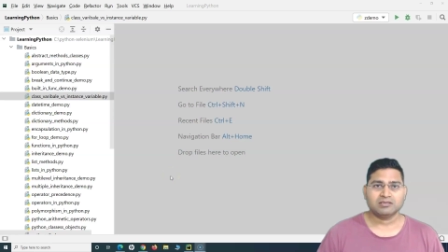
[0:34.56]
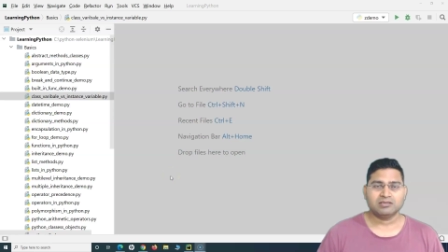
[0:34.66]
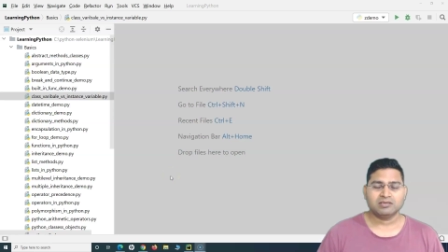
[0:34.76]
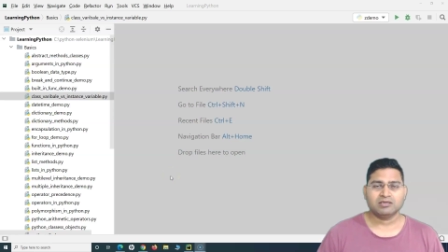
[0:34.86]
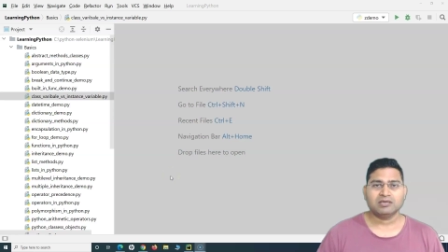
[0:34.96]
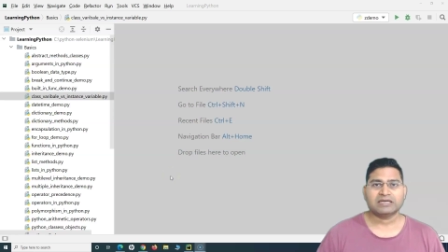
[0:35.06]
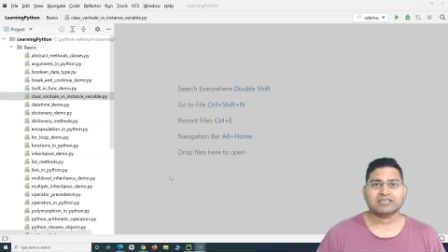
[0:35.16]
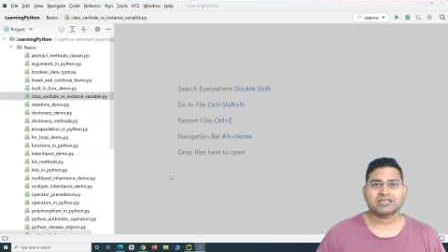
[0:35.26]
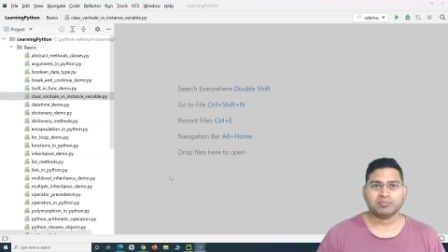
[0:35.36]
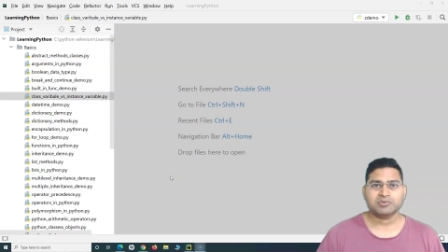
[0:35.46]
the
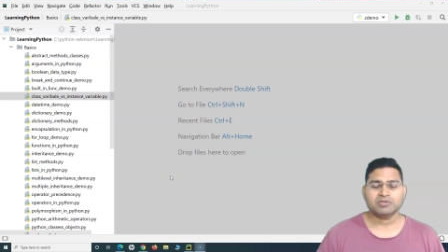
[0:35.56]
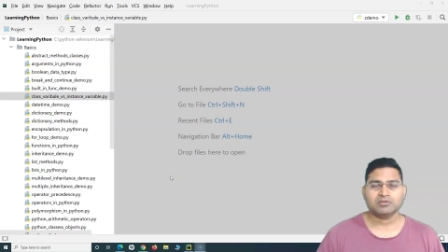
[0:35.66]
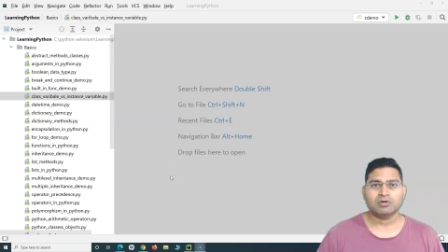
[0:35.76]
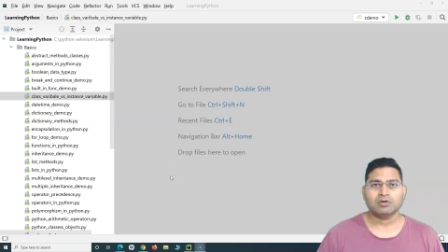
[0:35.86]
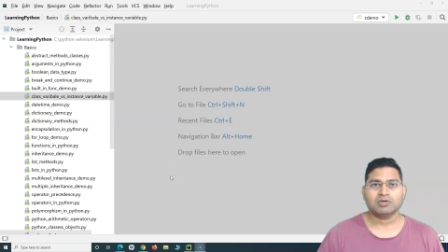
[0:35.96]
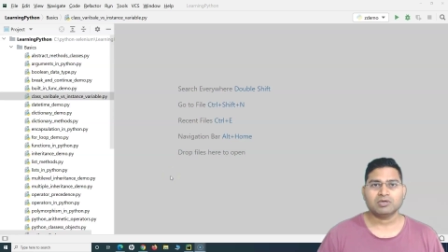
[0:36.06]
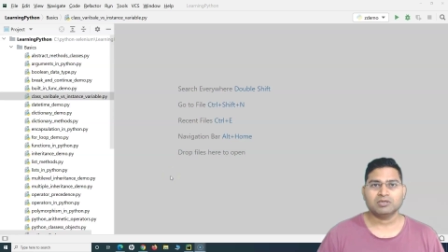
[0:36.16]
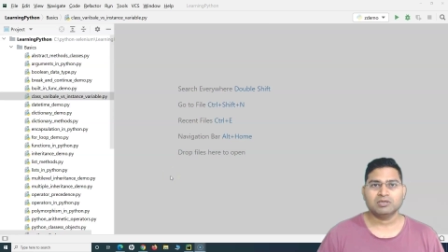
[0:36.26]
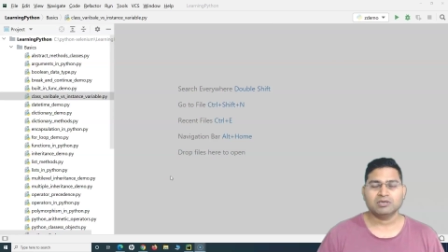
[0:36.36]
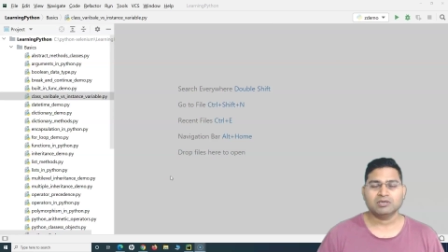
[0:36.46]
exceptions or
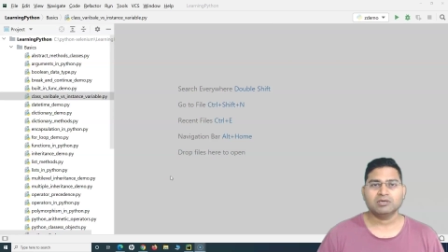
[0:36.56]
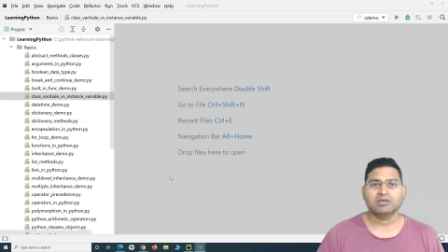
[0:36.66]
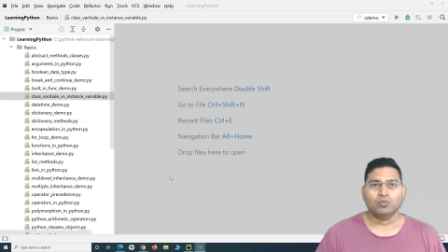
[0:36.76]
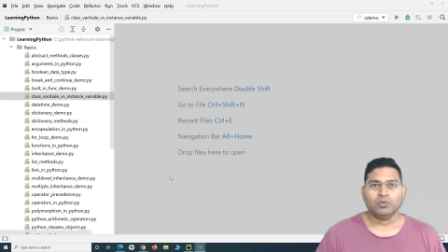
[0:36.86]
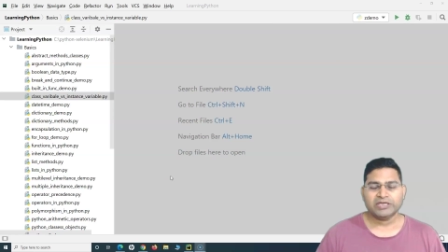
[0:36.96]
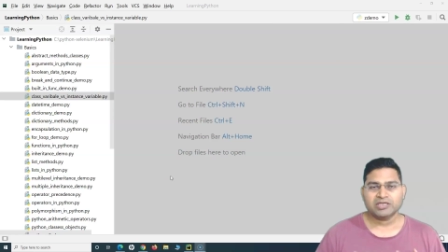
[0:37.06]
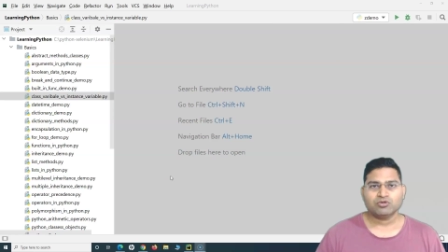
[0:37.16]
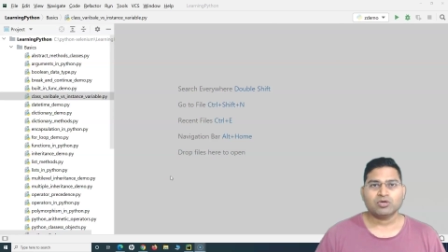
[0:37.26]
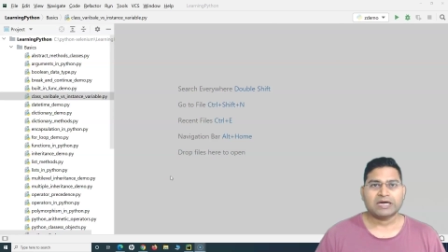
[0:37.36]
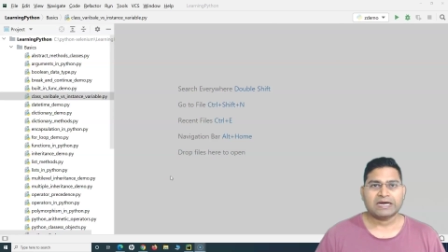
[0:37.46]
the way
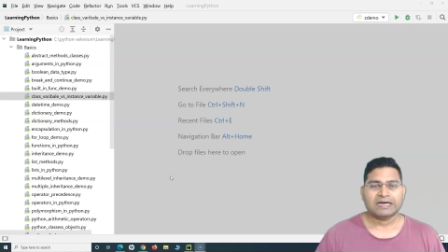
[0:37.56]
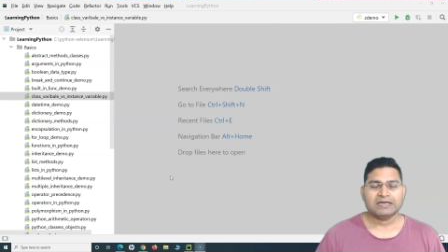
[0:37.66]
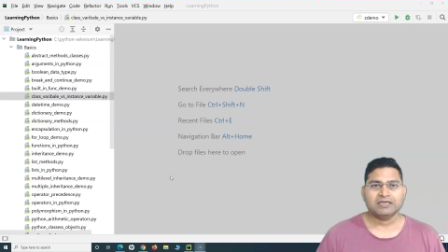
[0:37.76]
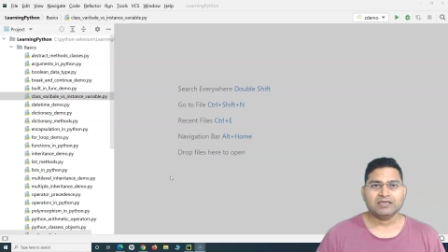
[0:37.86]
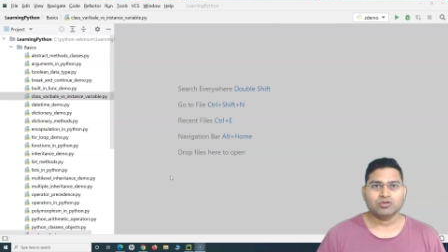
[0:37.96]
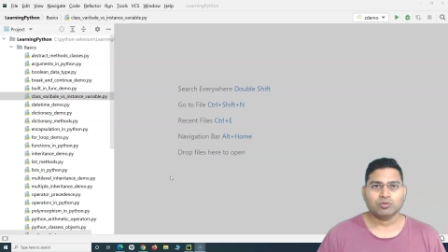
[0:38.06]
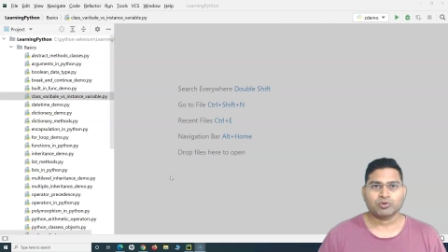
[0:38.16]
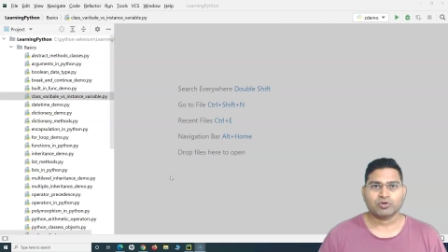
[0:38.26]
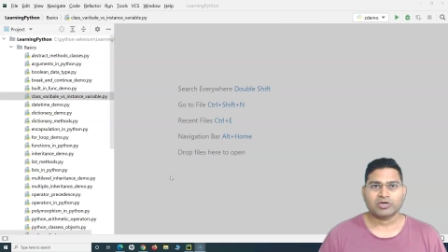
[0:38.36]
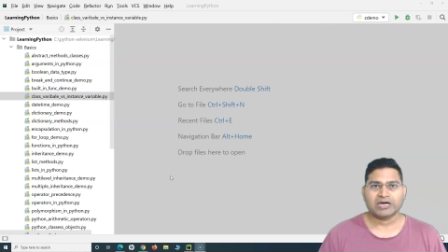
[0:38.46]
that you're handling your
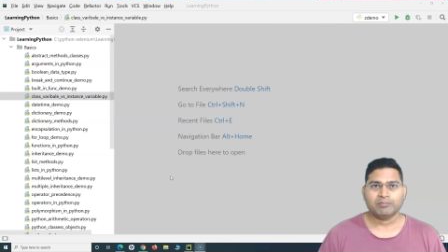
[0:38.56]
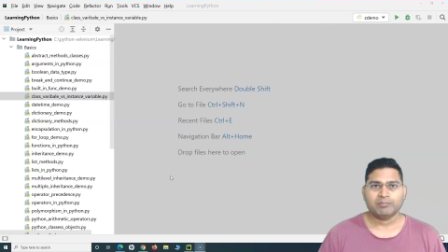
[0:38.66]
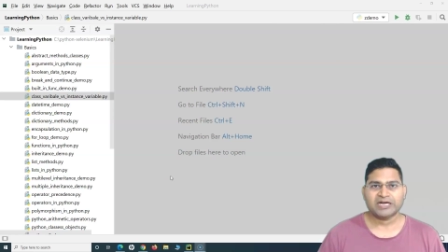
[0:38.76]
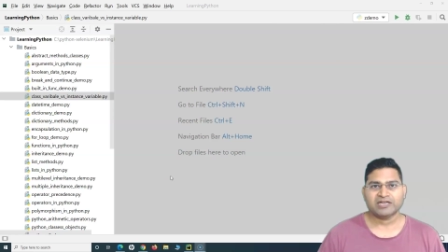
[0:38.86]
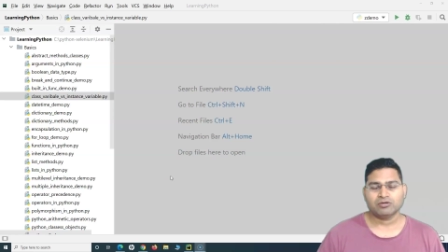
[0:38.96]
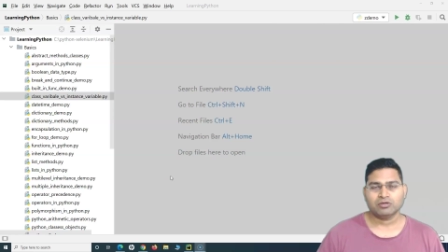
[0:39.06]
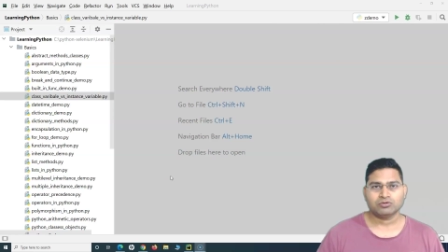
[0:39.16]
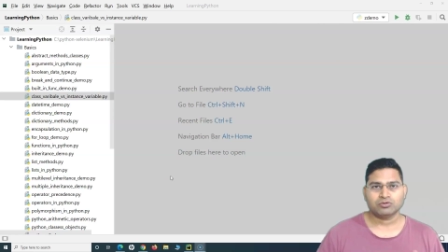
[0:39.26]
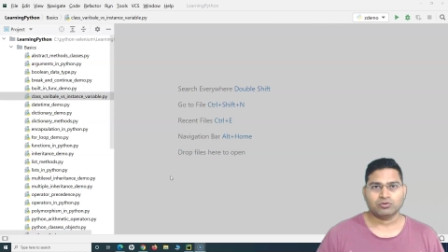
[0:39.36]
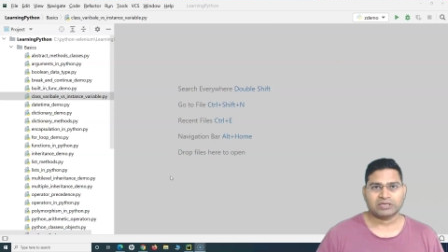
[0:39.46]
program might
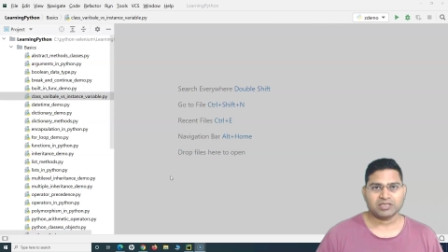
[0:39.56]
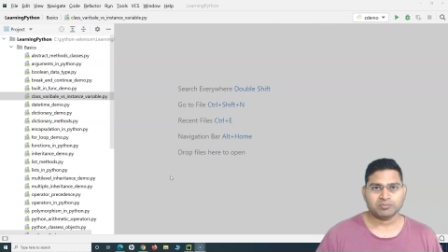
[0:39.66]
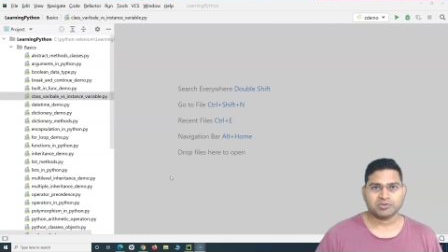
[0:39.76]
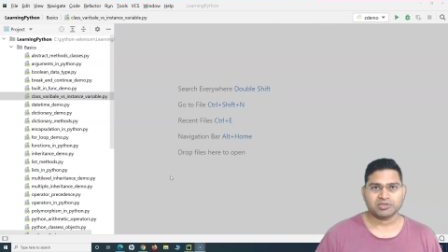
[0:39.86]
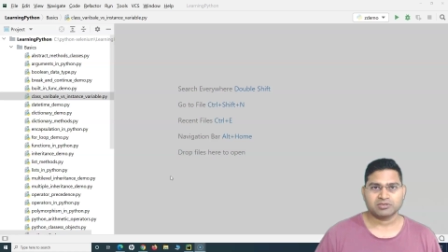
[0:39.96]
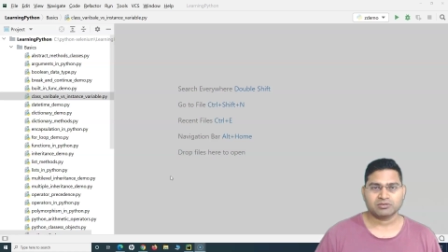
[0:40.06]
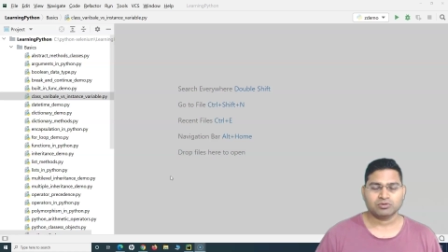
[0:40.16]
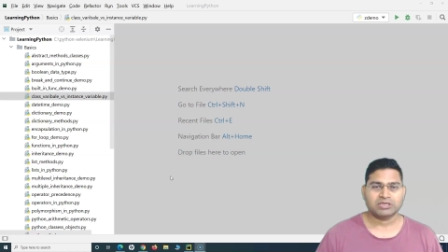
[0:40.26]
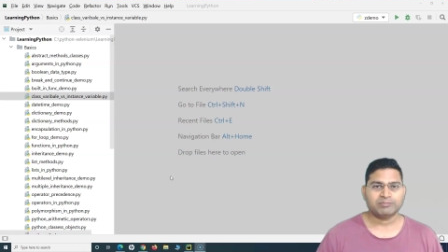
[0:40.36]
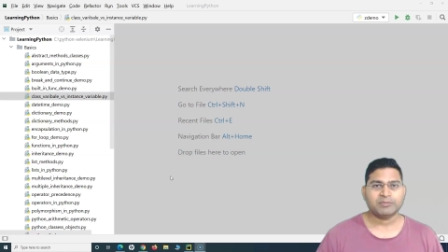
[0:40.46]
not throw exceptions
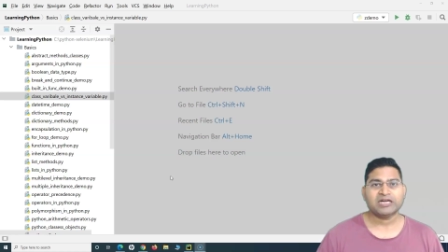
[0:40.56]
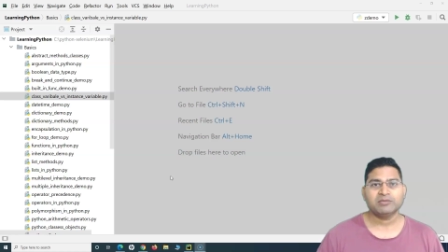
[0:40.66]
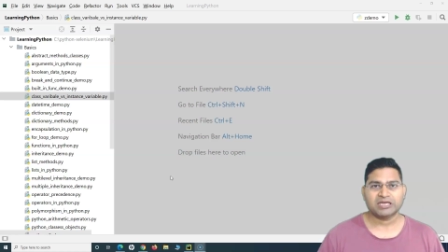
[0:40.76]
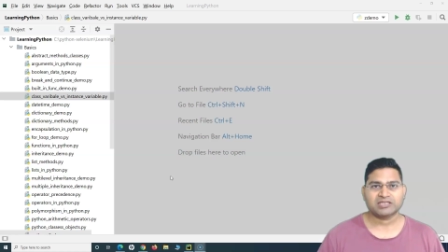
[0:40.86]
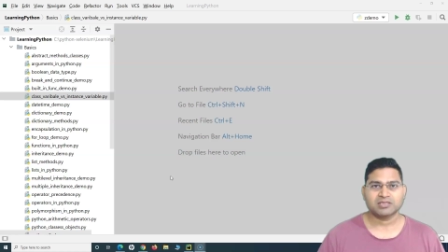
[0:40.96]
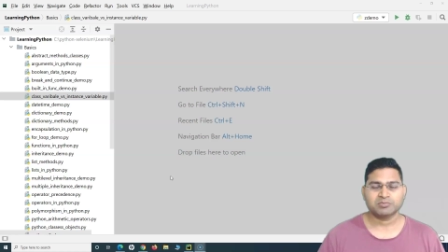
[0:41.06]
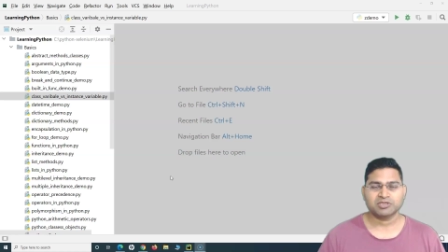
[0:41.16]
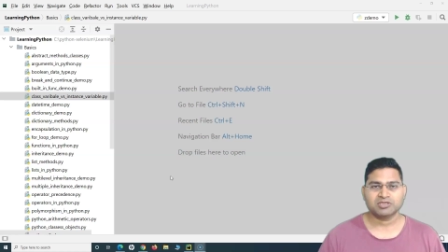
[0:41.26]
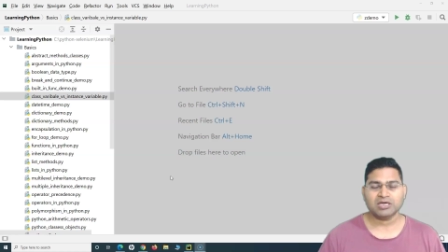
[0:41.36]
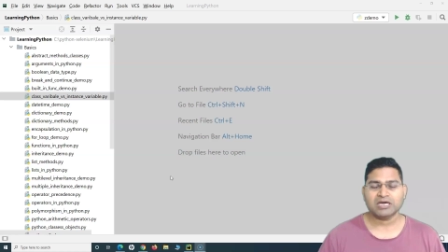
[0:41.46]
so there might be
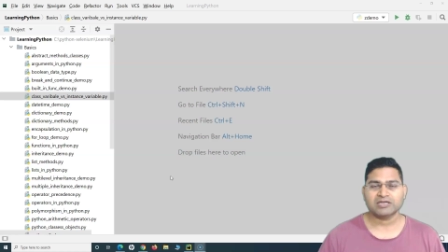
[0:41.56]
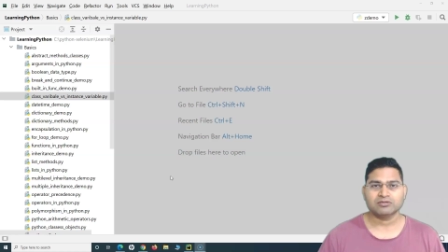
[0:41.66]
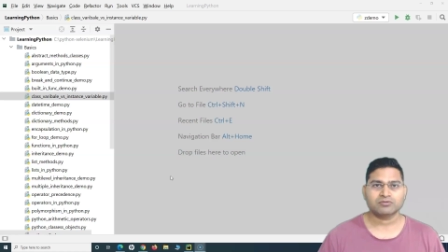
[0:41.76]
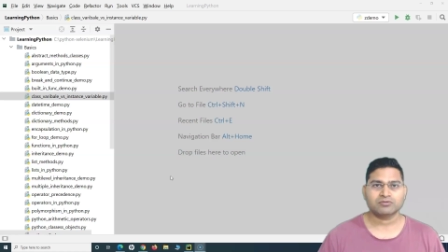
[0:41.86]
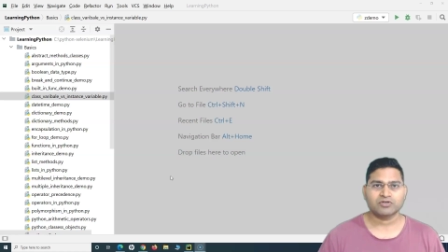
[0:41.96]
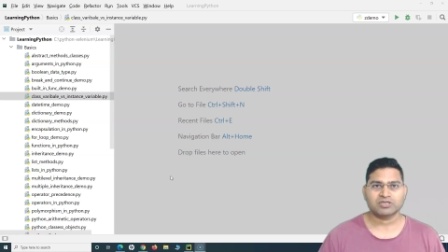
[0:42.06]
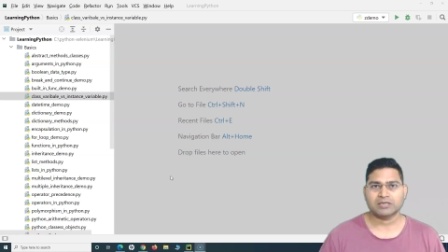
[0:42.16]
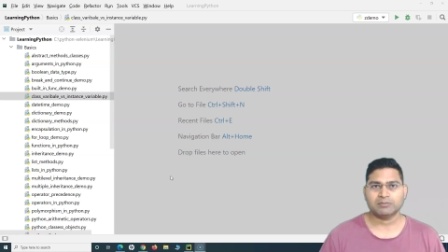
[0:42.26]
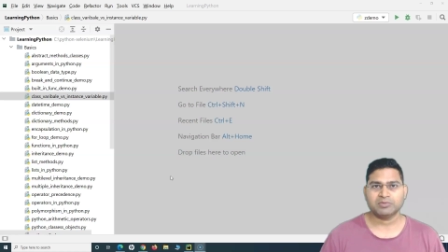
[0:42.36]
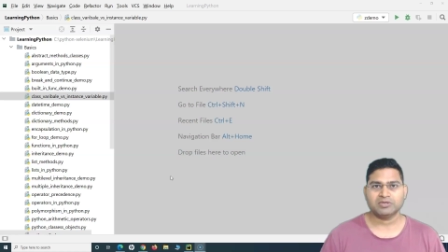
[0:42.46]
exception scenarios for
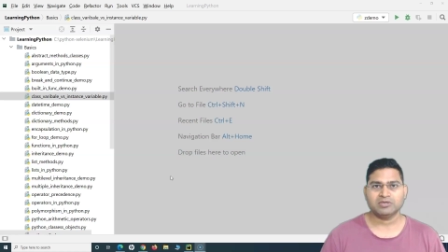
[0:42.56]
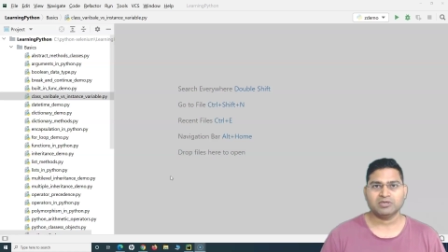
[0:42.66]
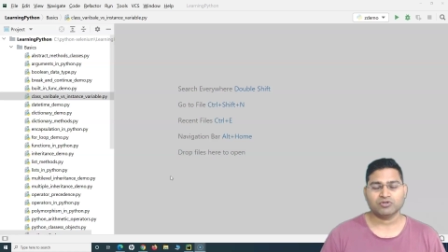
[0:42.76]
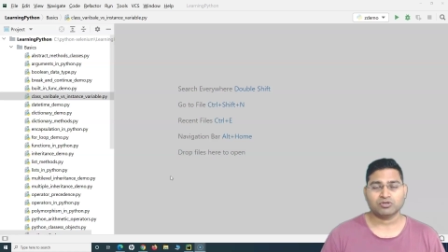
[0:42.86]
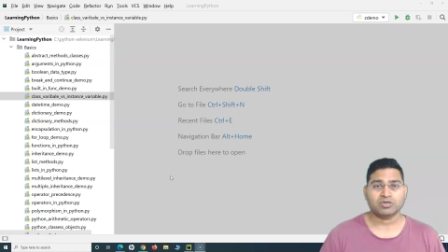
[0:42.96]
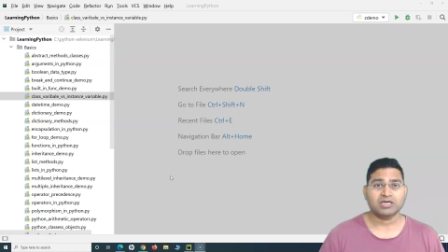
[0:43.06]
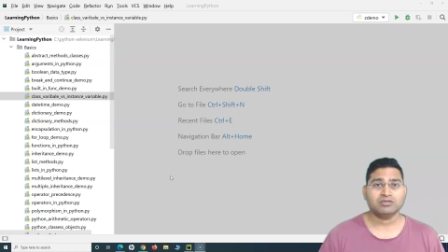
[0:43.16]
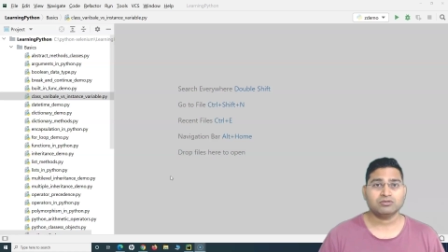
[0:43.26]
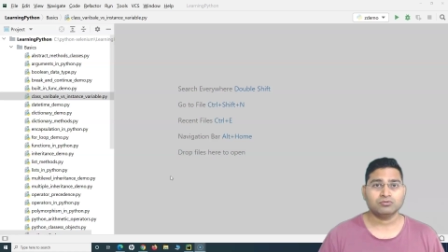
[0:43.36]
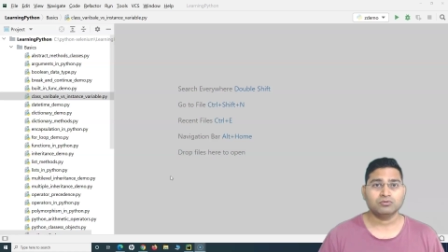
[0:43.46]
example if you're
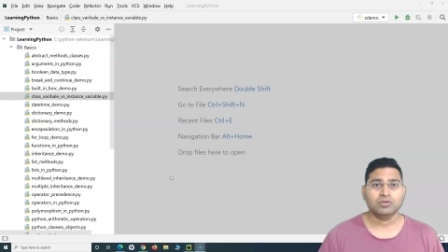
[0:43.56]
trying to